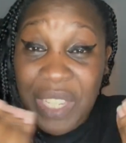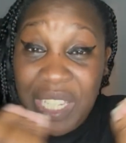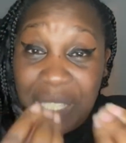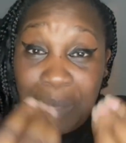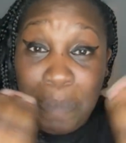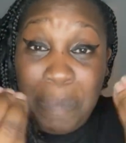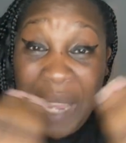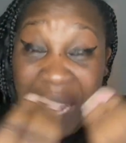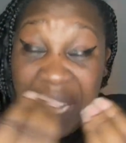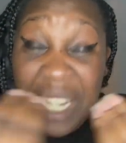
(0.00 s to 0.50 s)

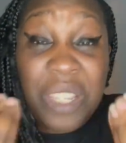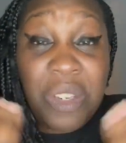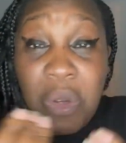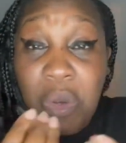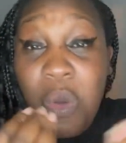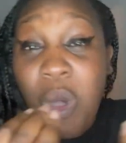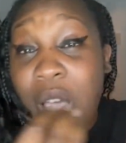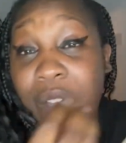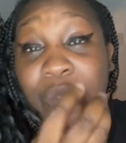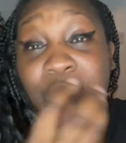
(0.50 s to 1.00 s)

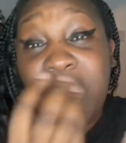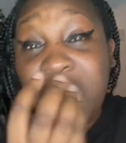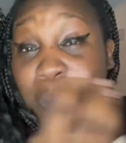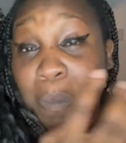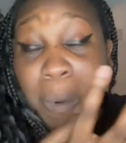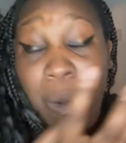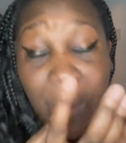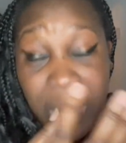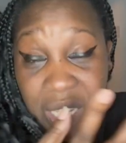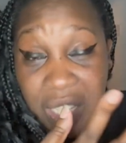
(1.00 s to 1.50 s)
pinnacle of this
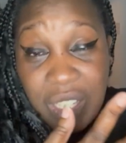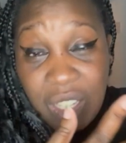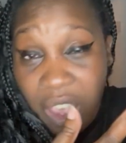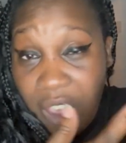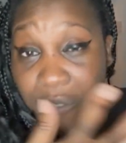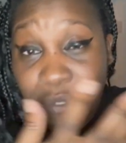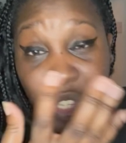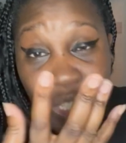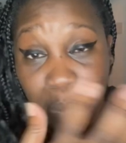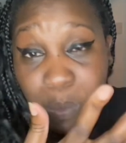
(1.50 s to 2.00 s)
point
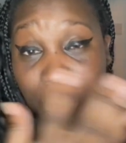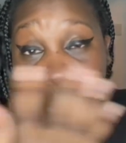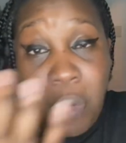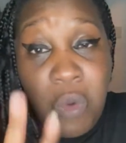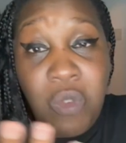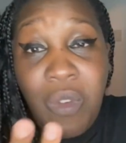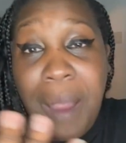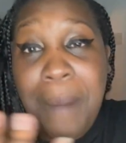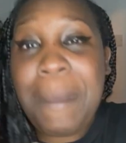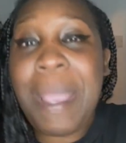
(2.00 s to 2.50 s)
of this
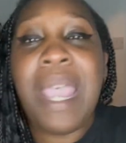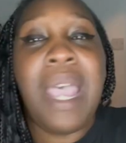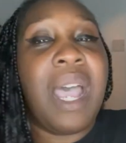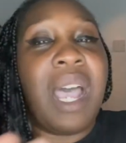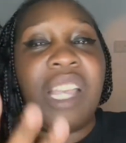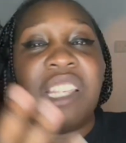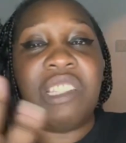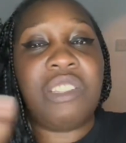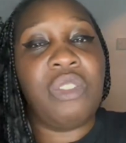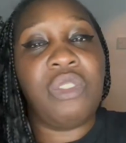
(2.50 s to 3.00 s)
program,
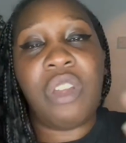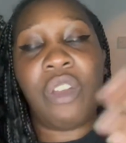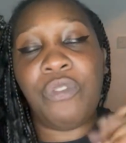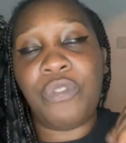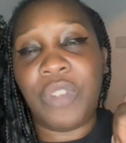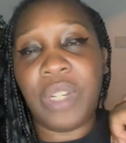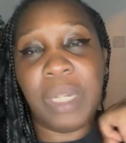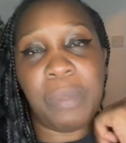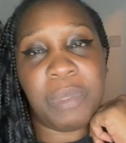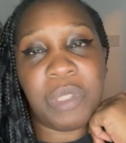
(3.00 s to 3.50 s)
I still don't
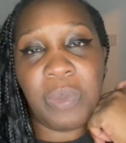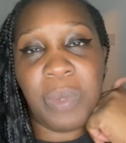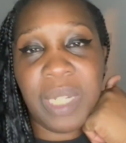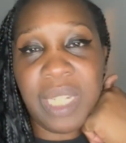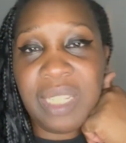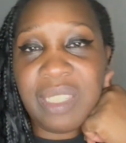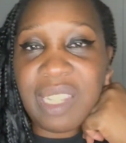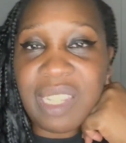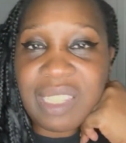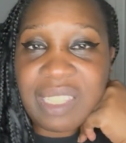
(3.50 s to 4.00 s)
feel it between
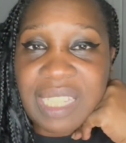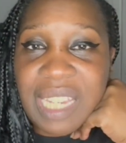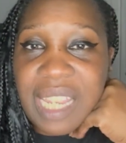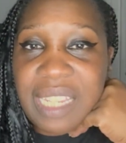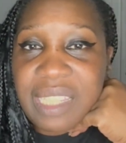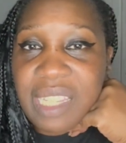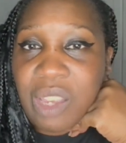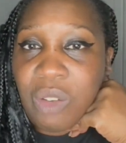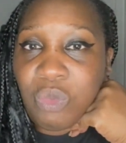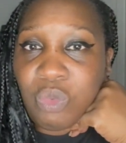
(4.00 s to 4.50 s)
Izzy and
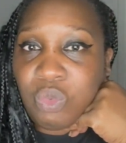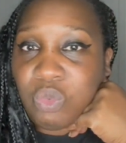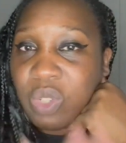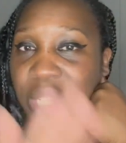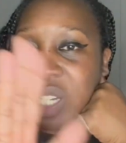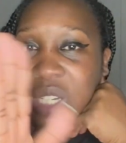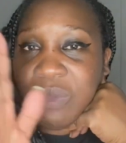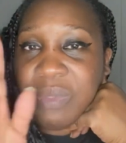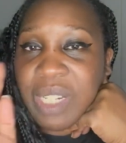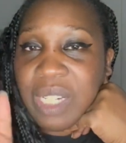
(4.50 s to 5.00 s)
Stacey. I
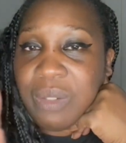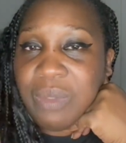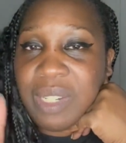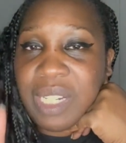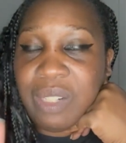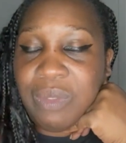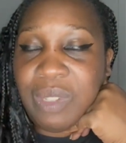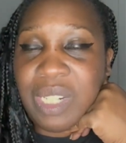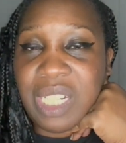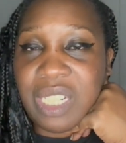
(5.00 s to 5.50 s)

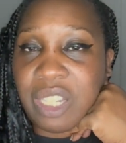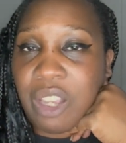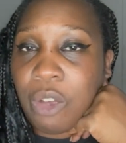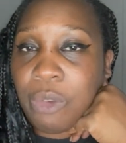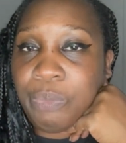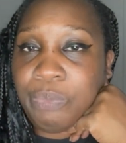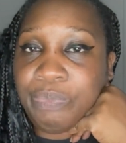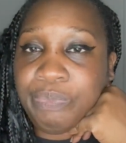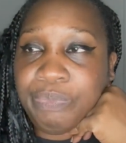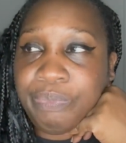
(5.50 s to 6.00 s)
really
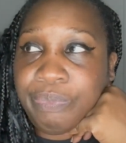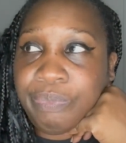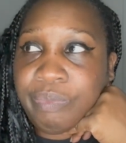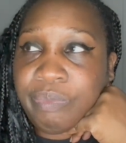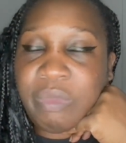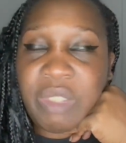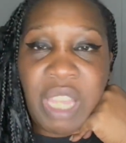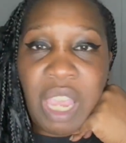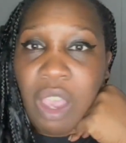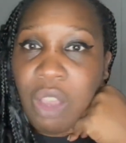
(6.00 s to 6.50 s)
don't.
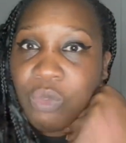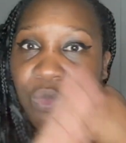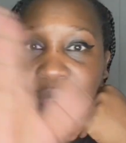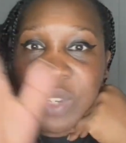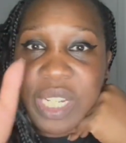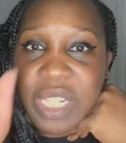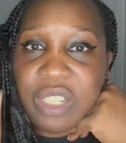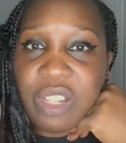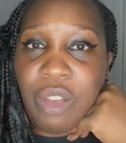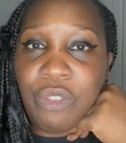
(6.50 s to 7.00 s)
I
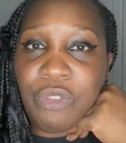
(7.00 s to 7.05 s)
really don't